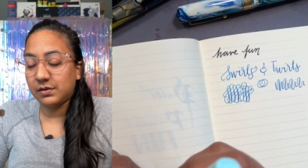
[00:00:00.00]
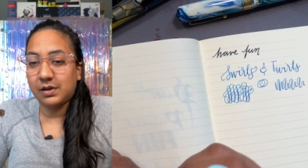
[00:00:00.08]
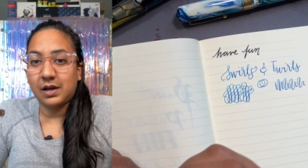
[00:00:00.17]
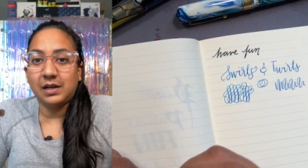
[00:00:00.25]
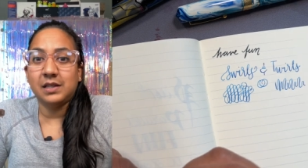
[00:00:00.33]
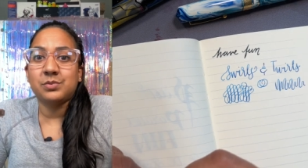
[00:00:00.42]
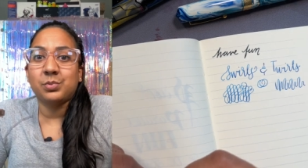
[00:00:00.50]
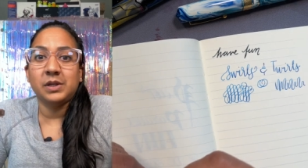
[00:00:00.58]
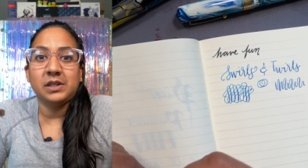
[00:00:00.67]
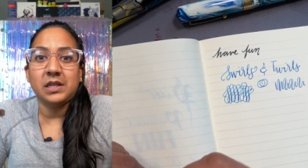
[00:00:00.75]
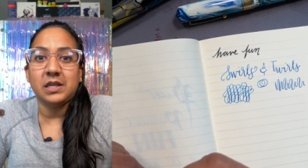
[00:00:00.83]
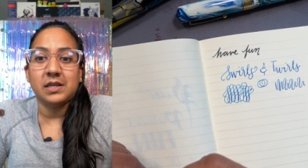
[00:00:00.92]
And it's
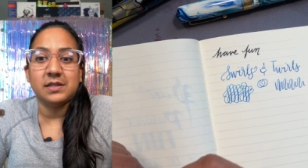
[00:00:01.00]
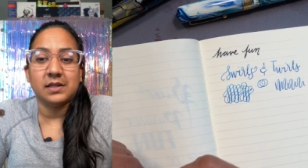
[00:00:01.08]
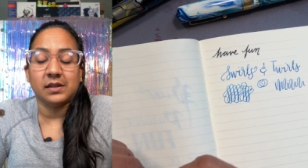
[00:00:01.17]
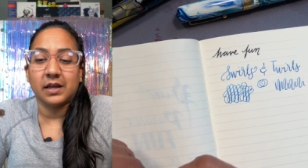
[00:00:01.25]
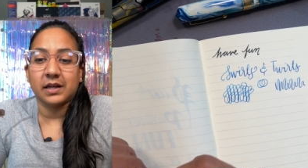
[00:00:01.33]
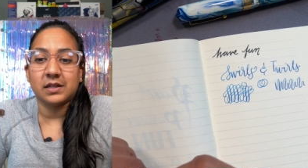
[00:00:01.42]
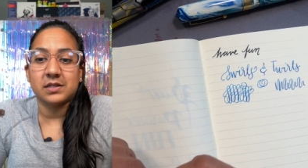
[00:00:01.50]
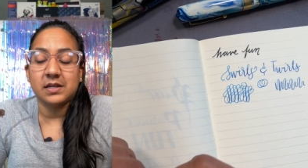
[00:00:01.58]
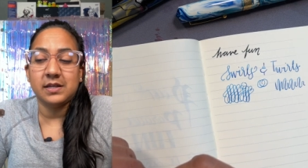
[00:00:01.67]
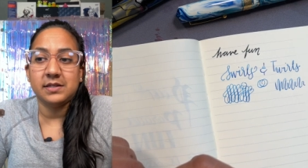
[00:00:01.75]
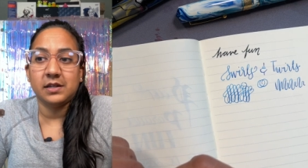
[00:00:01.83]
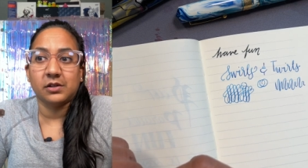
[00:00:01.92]
really easy. Like, it's
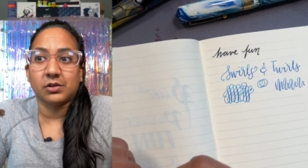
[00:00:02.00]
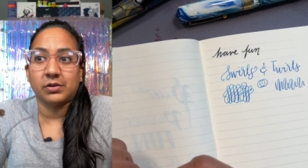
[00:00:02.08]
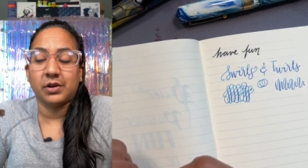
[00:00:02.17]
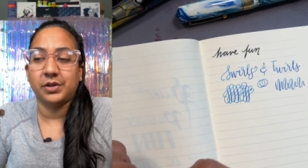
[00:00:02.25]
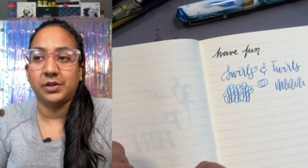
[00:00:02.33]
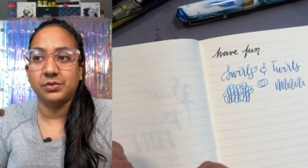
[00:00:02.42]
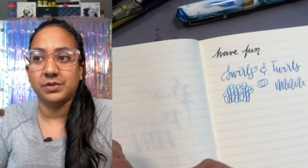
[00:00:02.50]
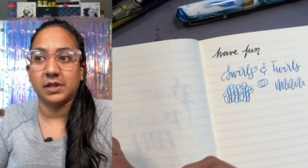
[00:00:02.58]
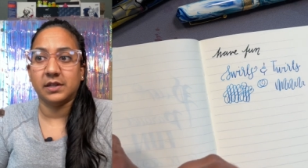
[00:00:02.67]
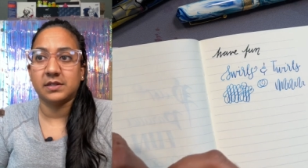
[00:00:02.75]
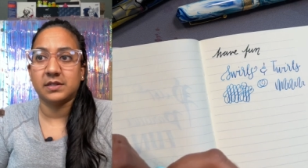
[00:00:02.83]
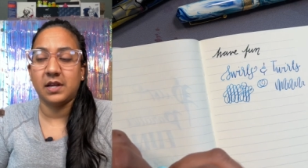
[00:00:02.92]
easy to learn how to use
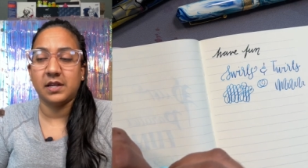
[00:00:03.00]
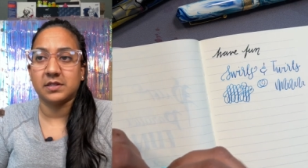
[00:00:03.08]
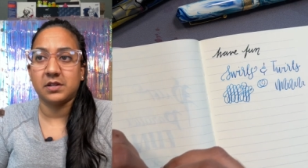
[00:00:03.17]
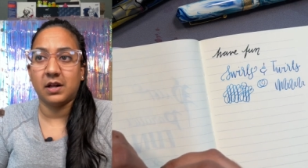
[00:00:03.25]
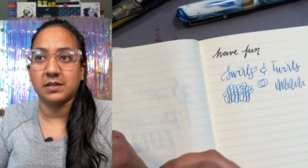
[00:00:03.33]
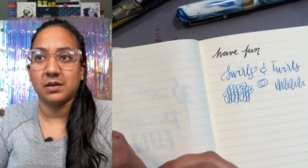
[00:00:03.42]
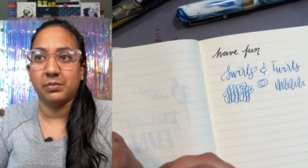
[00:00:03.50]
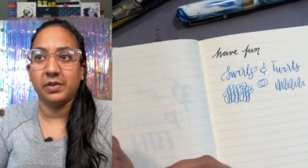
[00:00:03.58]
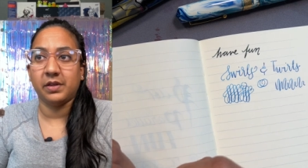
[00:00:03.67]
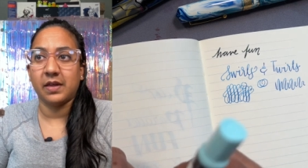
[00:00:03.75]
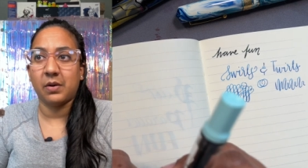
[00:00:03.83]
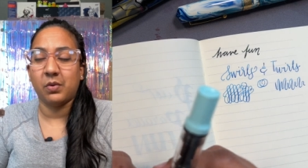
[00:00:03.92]
it. It's not
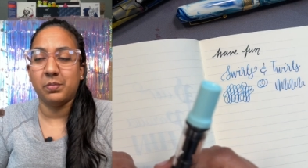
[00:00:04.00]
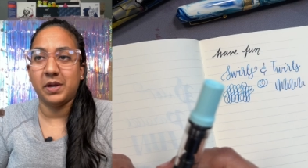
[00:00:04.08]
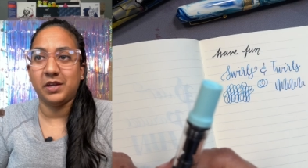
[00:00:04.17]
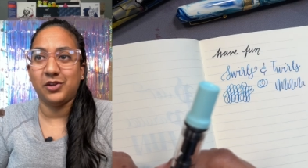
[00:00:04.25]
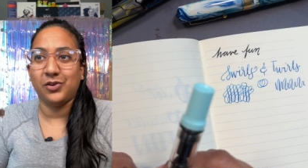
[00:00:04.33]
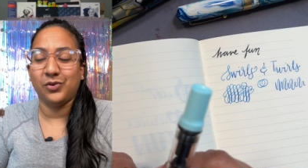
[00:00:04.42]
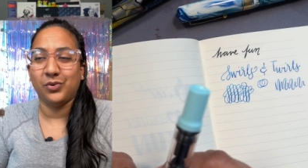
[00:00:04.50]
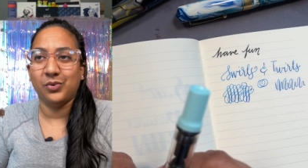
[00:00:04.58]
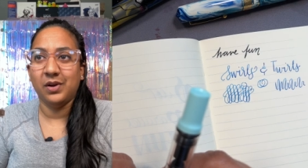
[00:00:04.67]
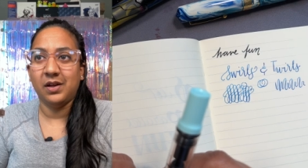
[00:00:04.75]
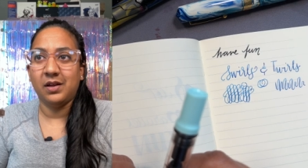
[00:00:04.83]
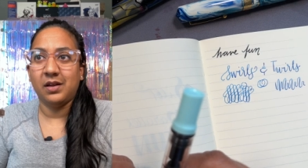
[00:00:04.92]
something that will make you
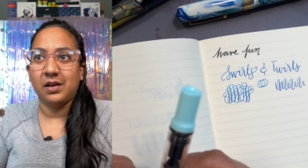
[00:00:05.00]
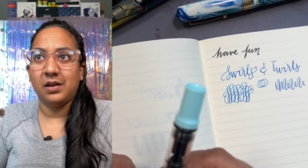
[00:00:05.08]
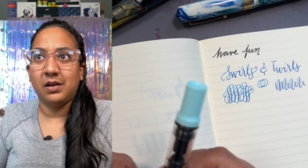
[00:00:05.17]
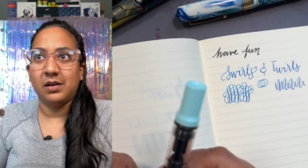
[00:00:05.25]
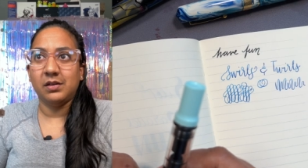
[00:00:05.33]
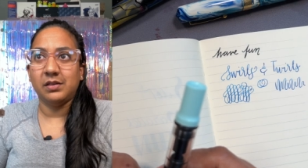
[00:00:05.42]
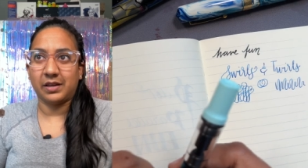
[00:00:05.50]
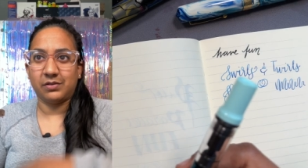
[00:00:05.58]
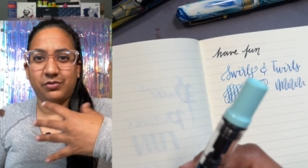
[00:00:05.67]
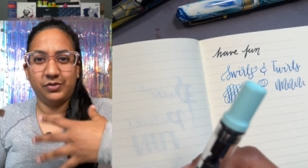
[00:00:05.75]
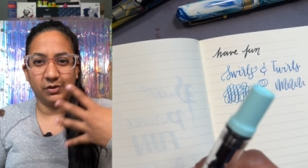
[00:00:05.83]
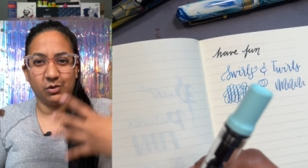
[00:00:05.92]
like
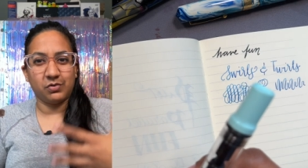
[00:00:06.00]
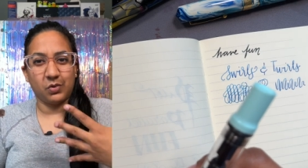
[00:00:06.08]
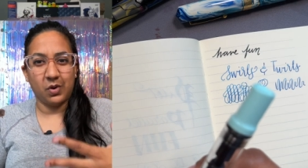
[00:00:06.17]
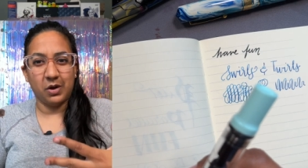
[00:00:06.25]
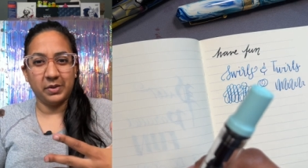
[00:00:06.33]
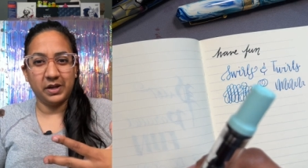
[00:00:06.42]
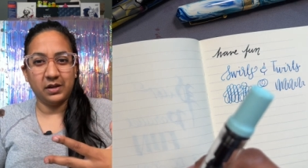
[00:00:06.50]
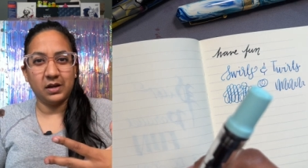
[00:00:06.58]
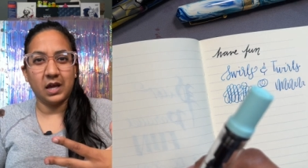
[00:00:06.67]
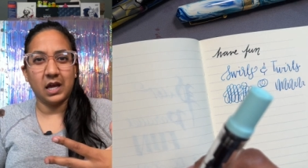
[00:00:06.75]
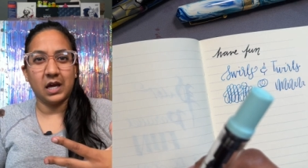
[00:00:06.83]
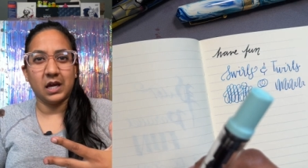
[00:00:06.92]
feel overwhelming.
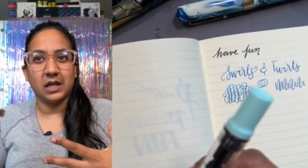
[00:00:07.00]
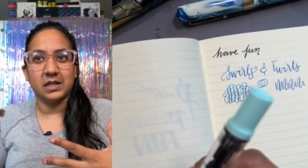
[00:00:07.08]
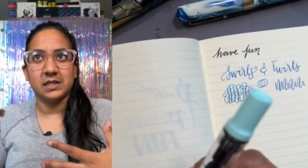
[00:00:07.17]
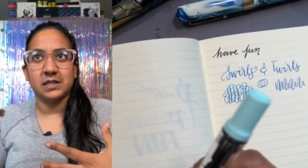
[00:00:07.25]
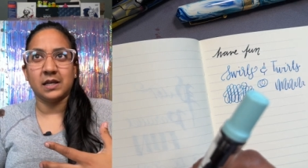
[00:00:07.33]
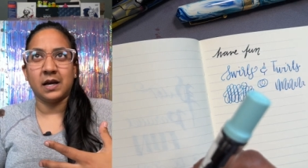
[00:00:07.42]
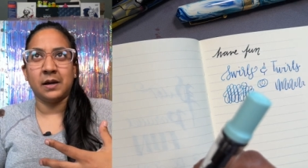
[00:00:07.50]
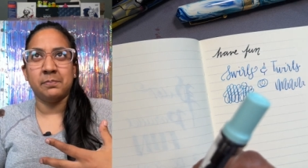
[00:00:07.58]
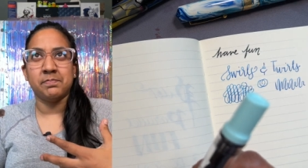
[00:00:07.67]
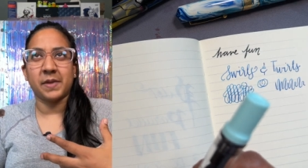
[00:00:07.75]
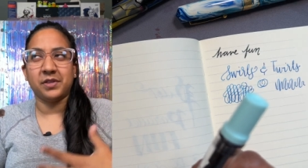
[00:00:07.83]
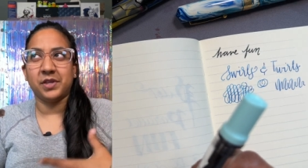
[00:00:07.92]
And
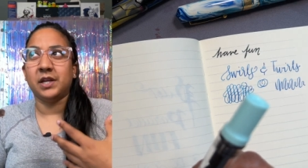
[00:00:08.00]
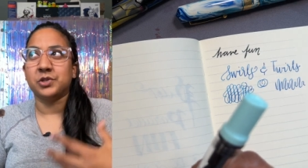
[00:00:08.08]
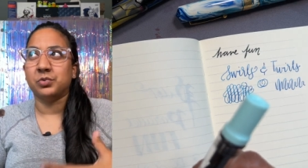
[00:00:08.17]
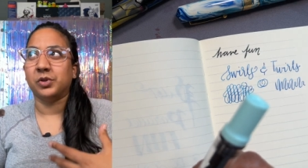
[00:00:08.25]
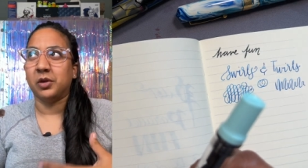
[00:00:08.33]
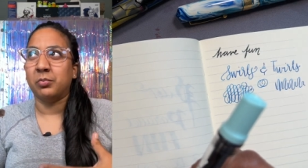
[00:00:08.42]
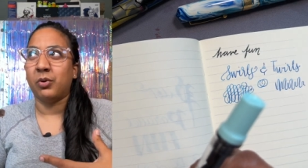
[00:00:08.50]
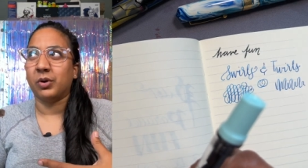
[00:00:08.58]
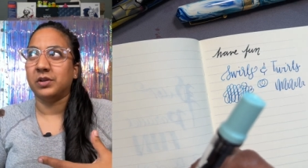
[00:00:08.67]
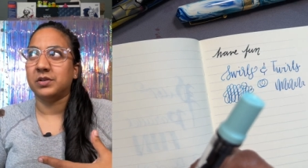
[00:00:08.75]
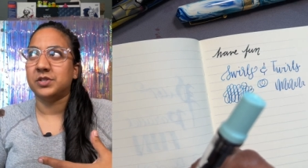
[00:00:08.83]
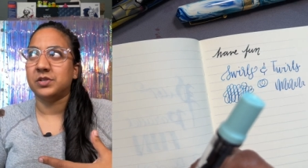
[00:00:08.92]
I think it's really
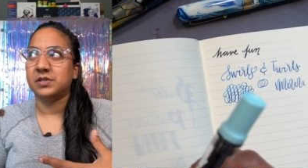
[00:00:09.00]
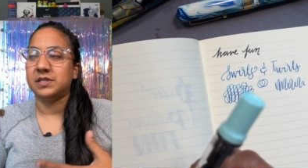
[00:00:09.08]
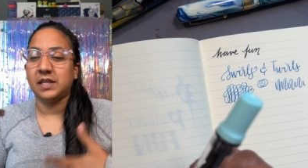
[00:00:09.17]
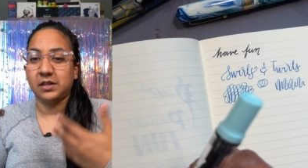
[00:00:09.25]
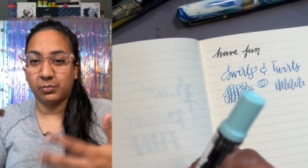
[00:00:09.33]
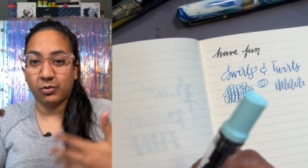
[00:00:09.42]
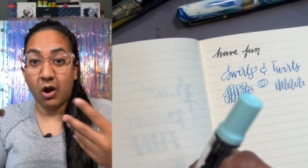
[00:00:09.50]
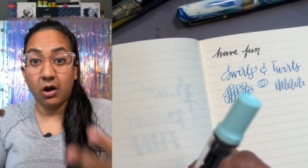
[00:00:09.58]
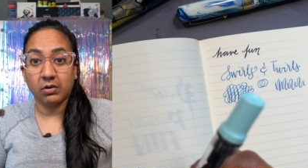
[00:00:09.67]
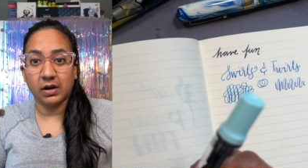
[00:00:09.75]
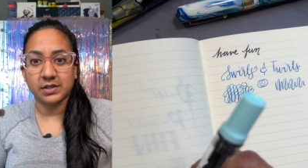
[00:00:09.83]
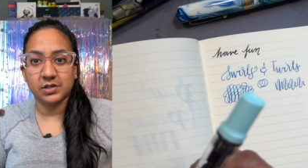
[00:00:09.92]
important to see the
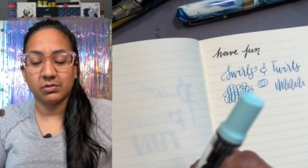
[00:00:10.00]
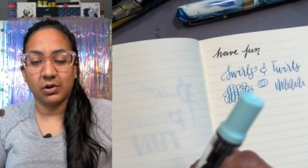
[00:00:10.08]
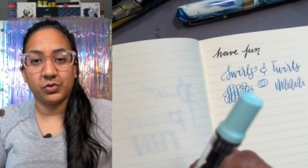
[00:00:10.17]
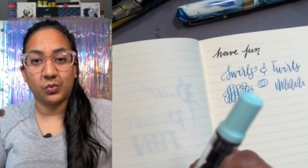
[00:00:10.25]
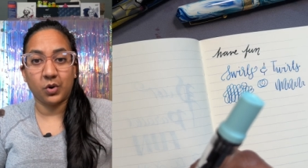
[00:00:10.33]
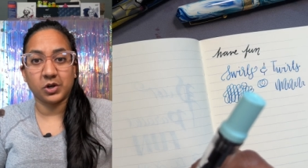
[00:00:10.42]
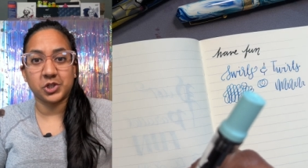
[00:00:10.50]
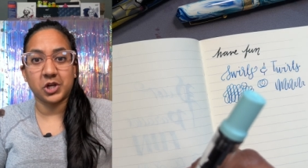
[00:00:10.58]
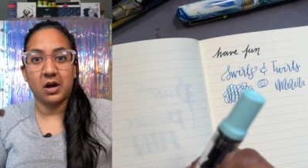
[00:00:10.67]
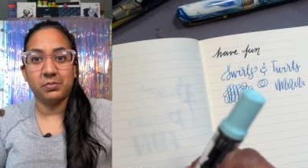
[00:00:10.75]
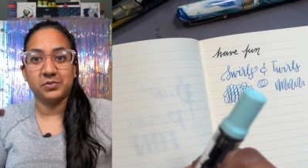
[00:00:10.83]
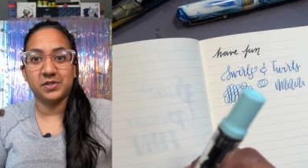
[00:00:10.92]
progress throughout the
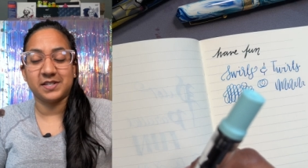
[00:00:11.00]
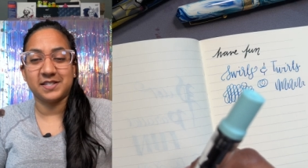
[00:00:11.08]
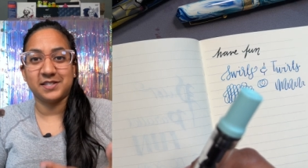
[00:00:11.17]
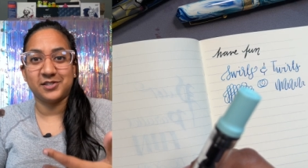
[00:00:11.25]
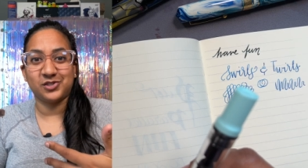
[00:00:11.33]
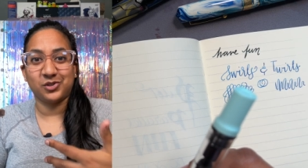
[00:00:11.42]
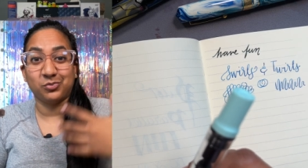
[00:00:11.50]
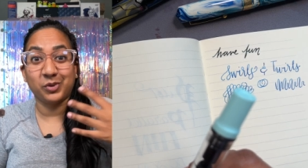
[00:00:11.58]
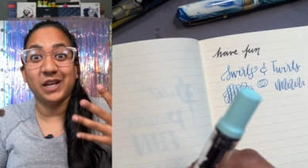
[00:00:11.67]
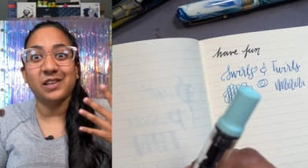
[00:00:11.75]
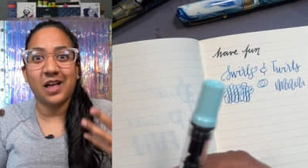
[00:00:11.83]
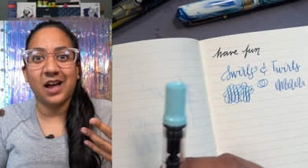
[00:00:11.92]
workshop, to
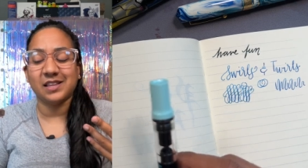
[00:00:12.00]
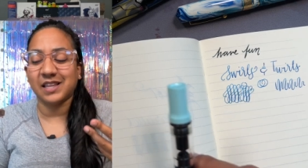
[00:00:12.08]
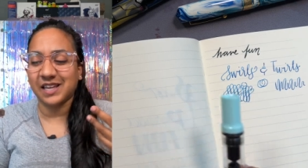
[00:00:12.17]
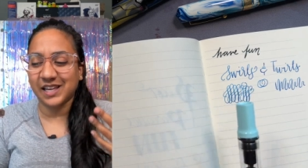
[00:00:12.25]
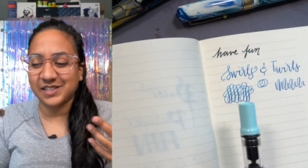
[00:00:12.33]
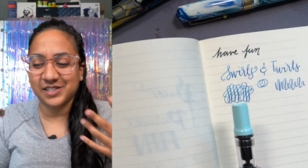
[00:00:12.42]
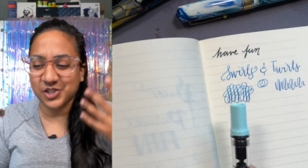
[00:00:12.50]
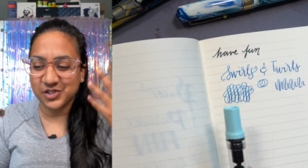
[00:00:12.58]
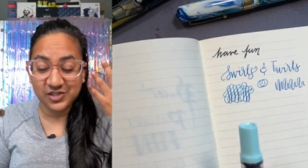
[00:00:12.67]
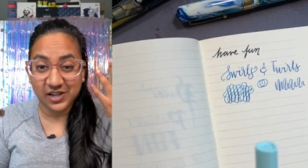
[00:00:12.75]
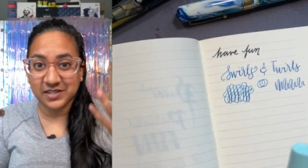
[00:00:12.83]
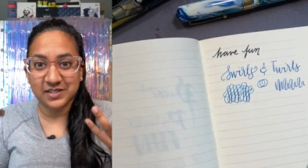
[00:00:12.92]
realize, like, it
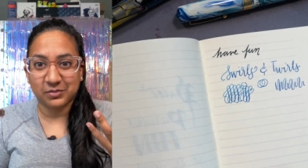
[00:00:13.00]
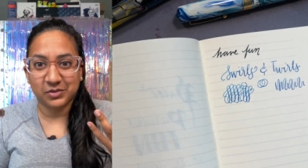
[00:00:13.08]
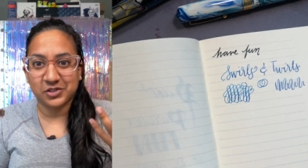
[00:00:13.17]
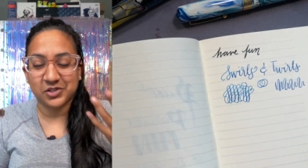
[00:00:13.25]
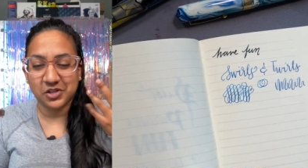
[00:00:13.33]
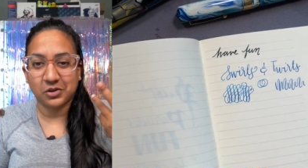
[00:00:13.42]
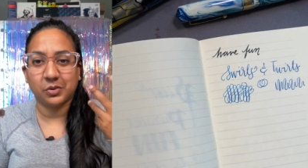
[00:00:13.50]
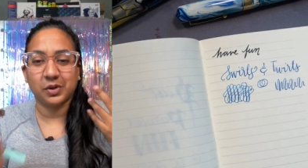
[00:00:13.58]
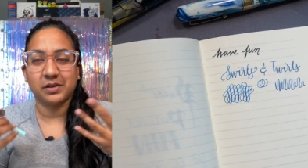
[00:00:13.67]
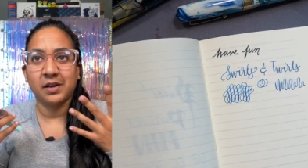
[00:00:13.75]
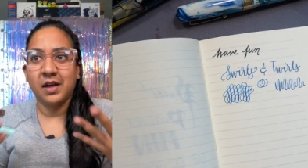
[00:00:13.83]
just does something to you.